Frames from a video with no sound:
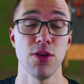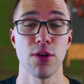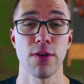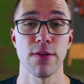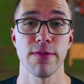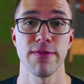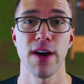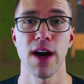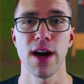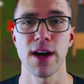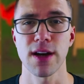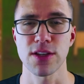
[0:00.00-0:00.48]
or
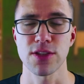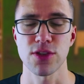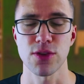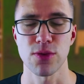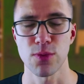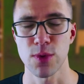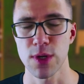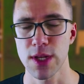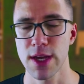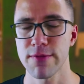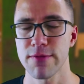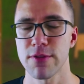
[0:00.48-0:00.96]
fox or
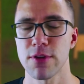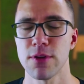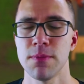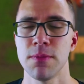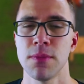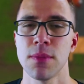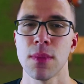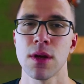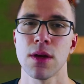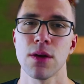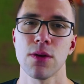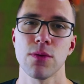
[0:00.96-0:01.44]

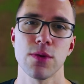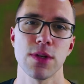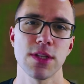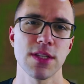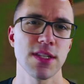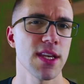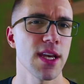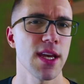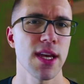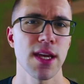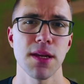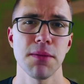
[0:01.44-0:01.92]
whatever, we'd
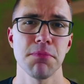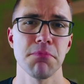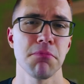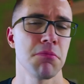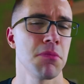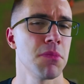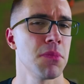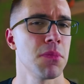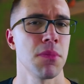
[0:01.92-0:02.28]
say